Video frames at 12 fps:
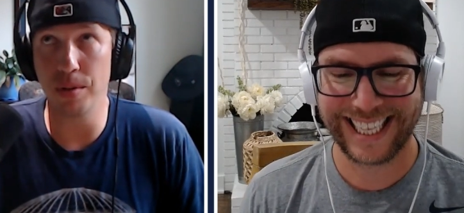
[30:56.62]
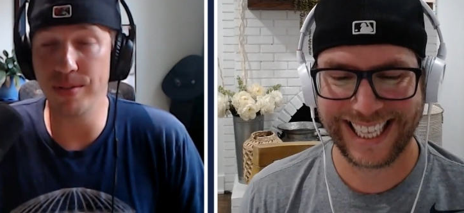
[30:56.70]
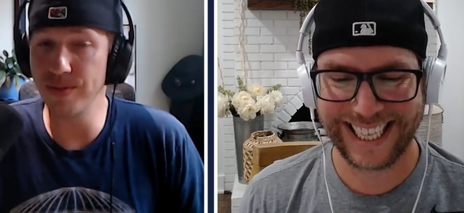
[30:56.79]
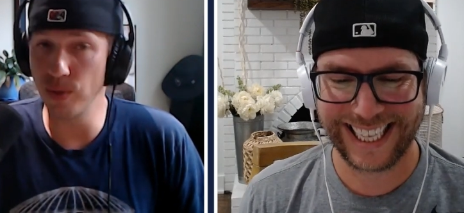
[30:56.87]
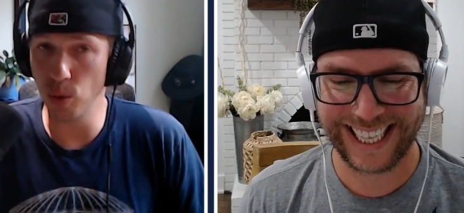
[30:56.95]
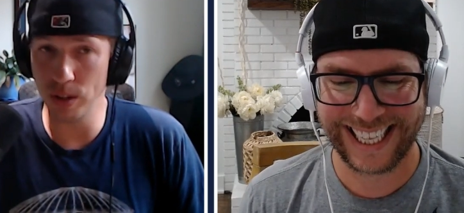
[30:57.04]

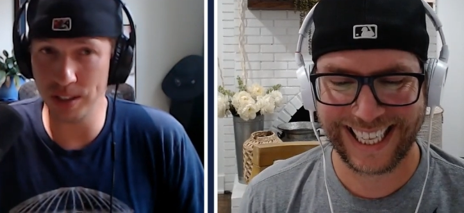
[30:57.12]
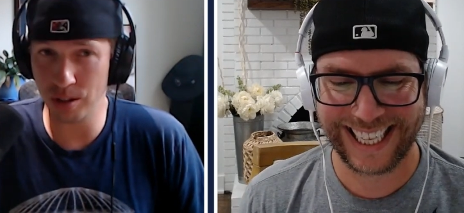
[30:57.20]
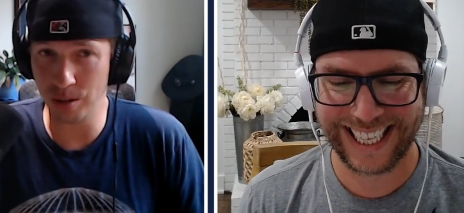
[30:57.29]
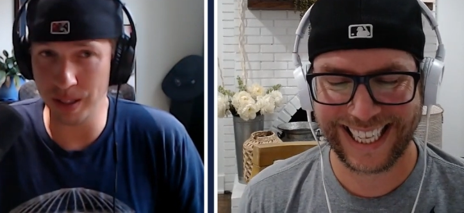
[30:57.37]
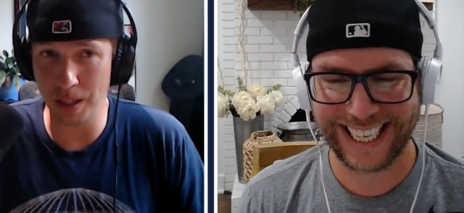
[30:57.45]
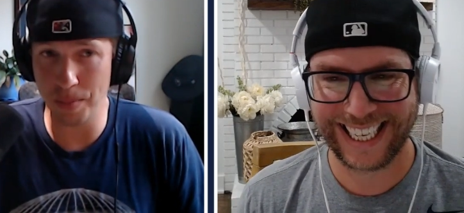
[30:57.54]
Speaker 1: Before his
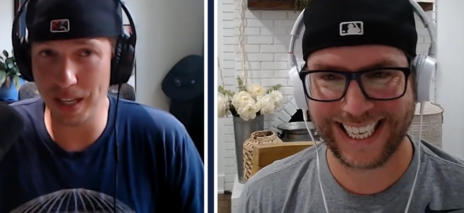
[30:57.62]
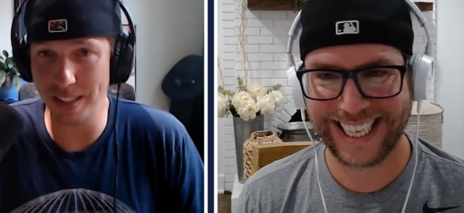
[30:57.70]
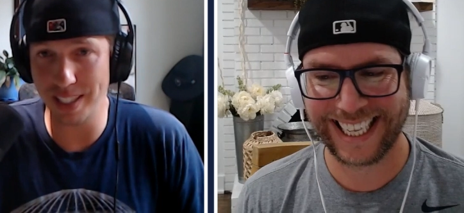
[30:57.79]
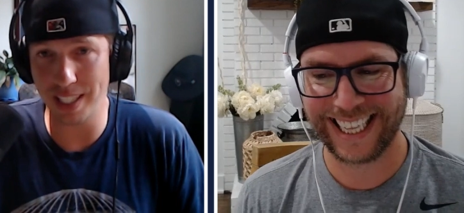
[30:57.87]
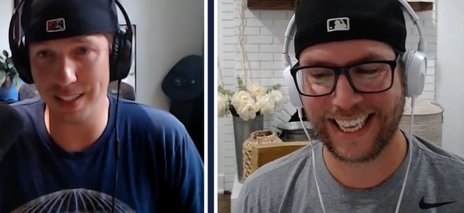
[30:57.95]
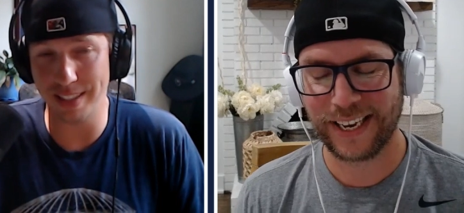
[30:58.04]
career at
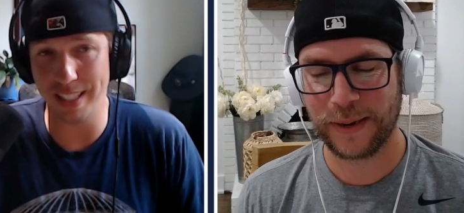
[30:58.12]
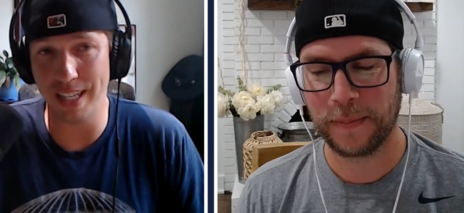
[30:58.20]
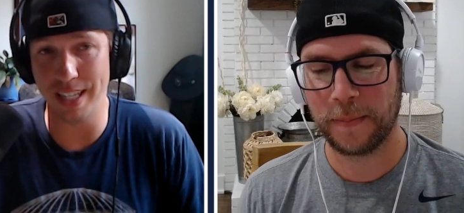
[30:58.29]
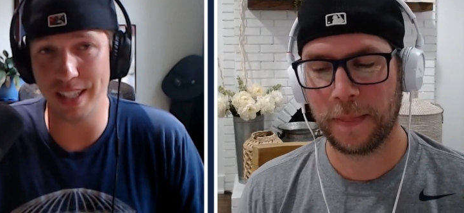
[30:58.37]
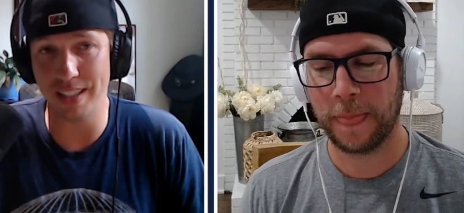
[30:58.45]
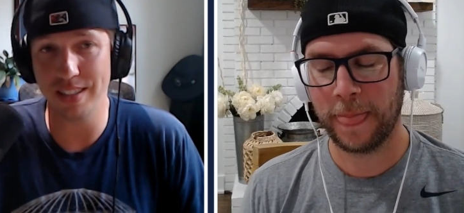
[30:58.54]
Penn State is
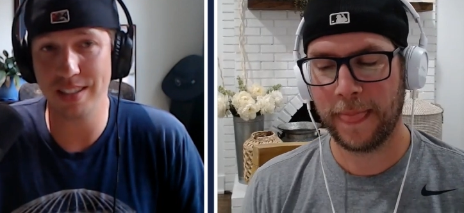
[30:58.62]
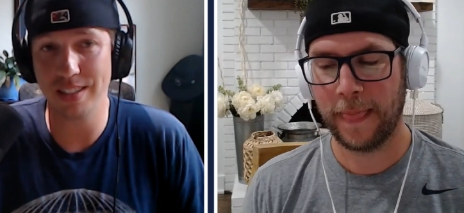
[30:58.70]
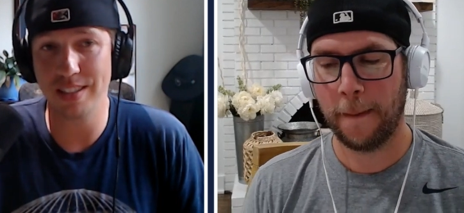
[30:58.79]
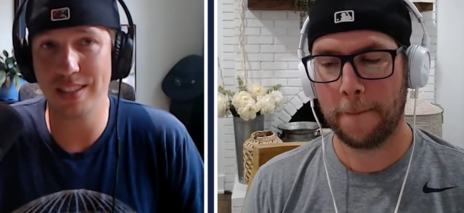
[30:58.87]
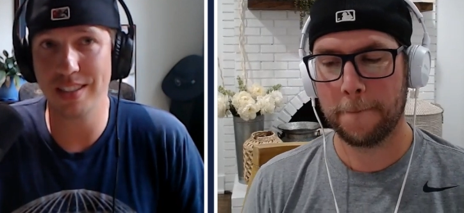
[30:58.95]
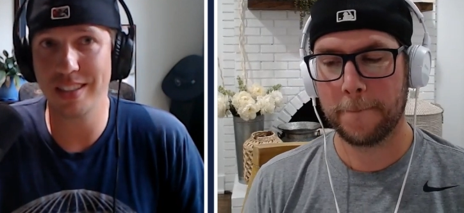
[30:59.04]
done,
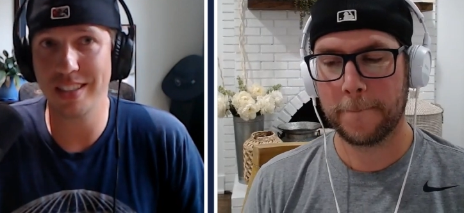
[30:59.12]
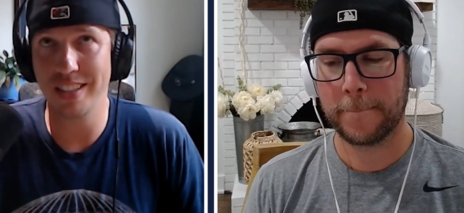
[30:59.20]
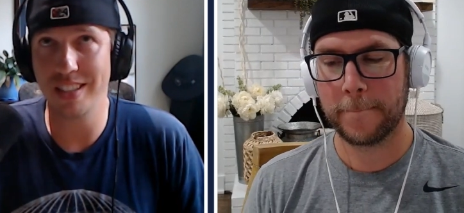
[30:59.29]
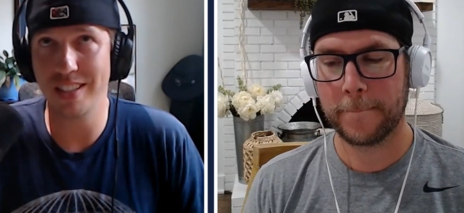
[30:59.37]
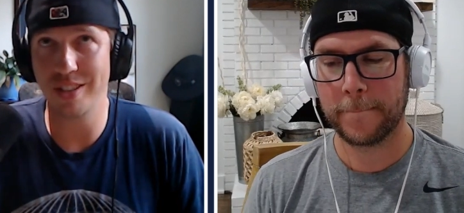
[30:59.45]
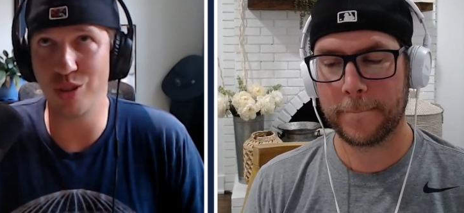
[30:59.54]

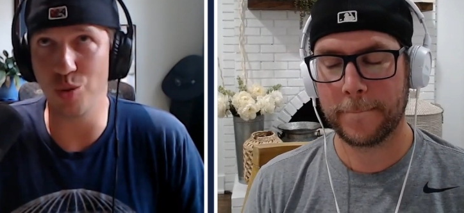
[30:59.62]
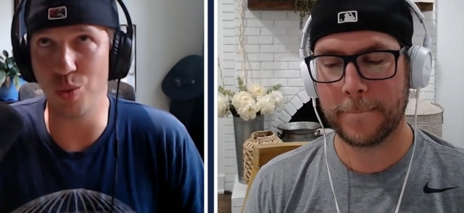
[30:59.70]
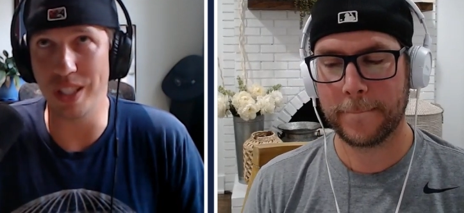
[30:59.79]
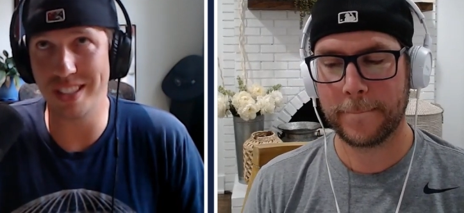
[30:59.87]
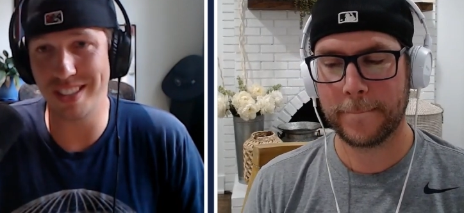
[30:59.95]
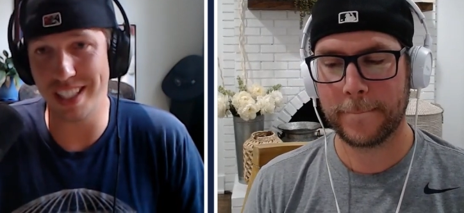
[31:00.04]
do
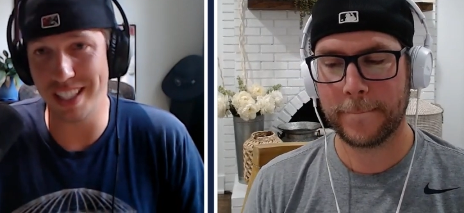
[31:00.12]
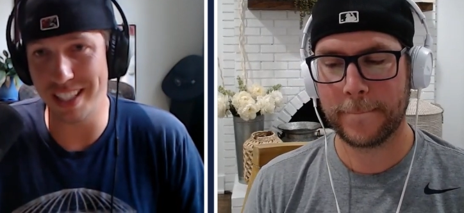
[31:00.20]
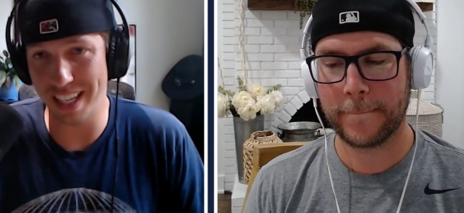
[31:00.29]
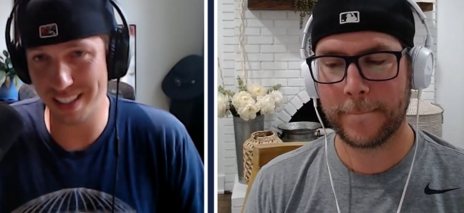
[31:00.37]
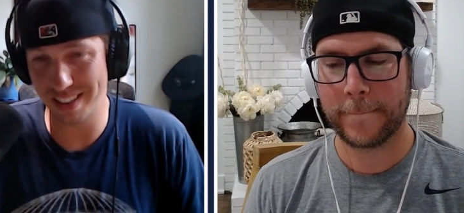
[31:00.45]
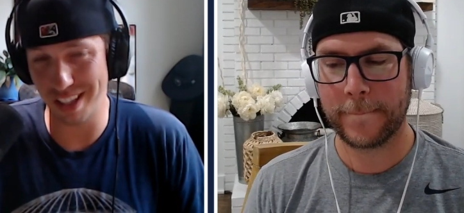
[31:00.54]
we see
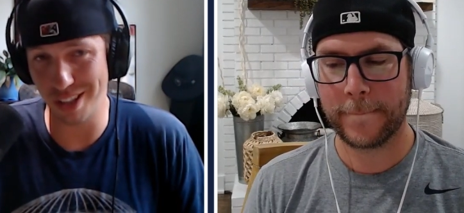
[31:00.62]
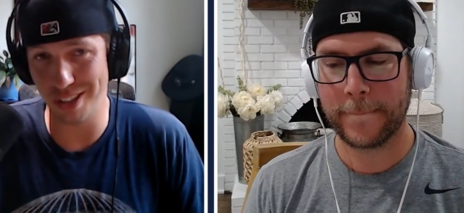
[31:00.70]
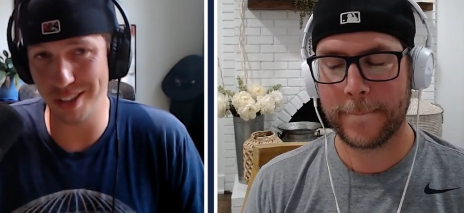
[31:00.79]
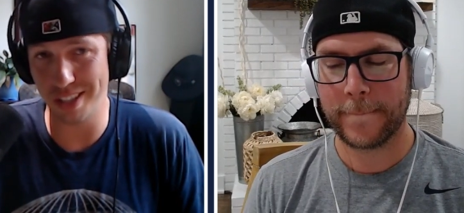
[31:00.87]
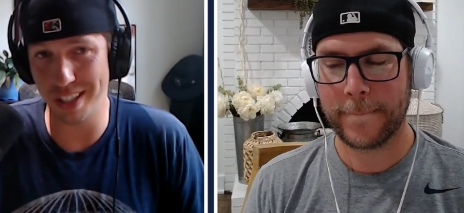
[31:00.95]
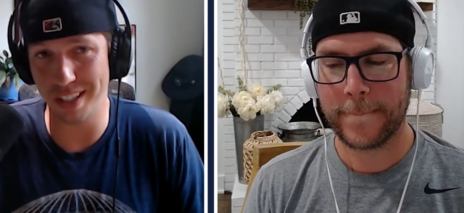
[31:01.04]
Nick
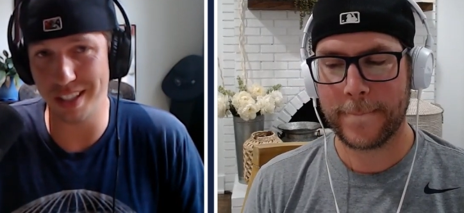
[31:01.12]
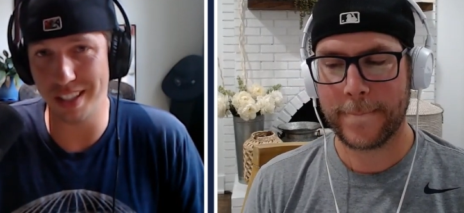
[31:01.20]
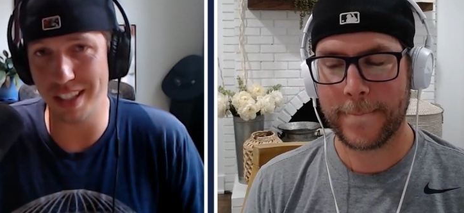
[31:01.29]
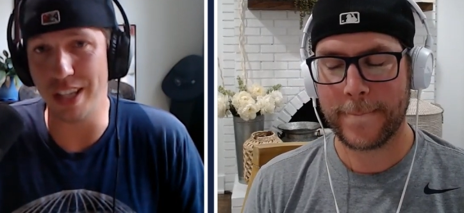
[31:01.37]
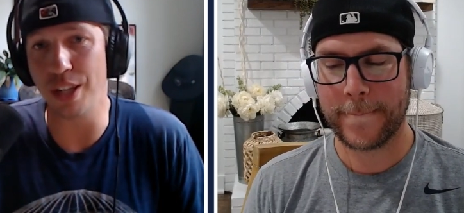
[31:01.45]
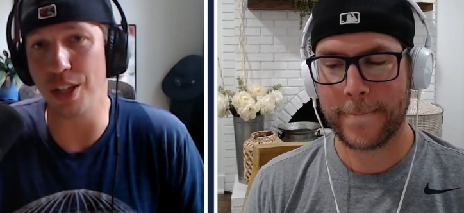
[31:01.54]
Singleton
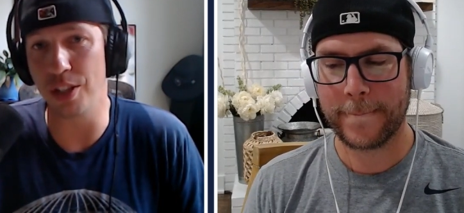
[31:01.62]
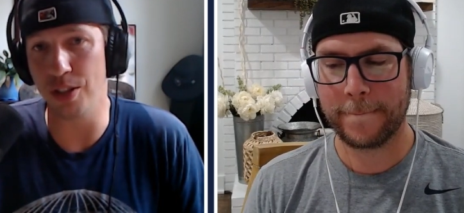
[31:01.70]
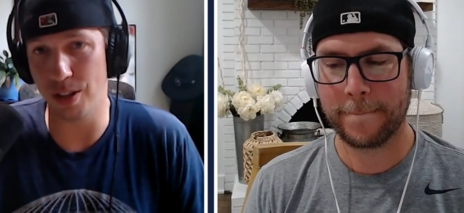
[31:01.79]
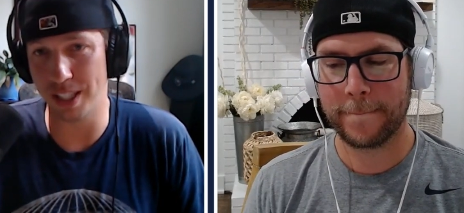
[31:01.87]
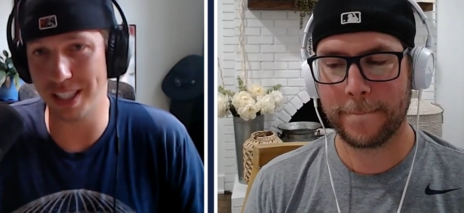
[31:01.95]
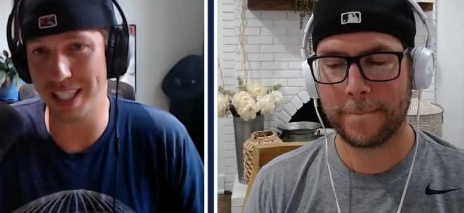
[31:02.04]
in New
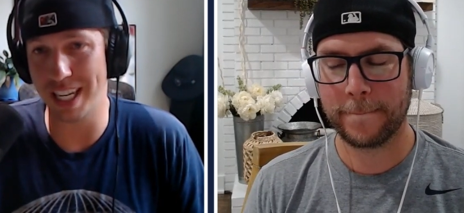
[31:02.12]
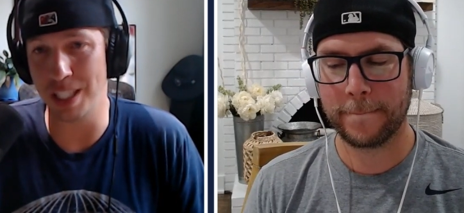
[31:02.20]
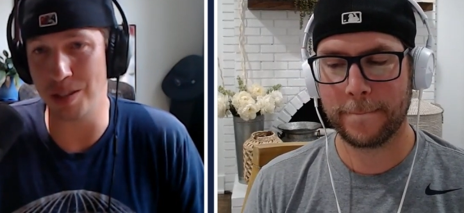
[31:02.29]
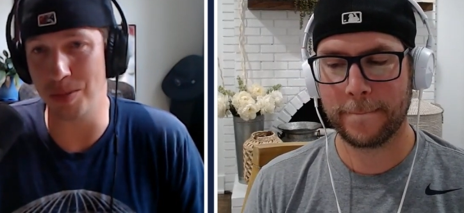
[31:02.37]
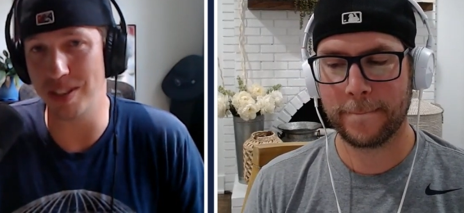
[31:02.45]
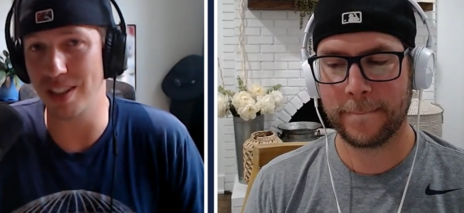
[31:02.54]
York at the
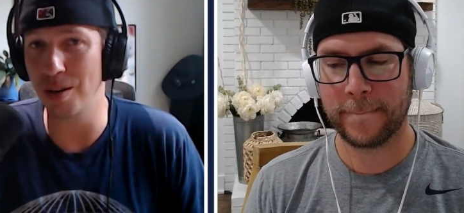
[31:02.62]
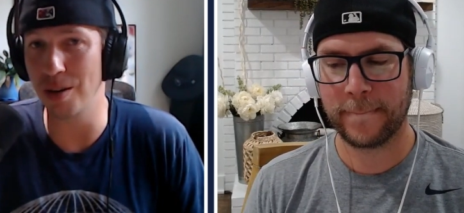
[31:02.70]
Heisman